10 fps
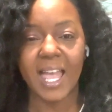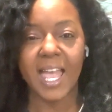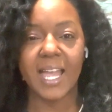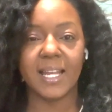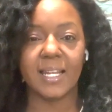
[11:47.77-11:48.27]

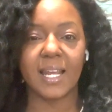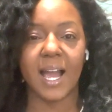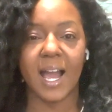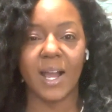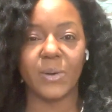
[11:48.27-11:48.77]
And
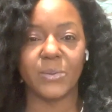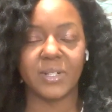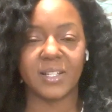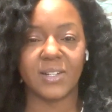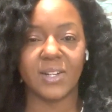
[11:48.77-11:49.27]
I
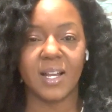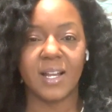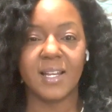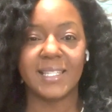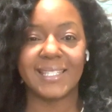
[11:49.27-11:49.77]
will
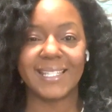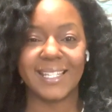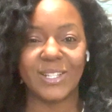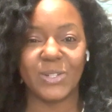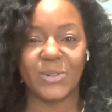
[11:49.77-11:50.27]
see
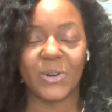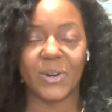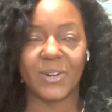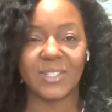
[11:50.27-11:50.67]
you or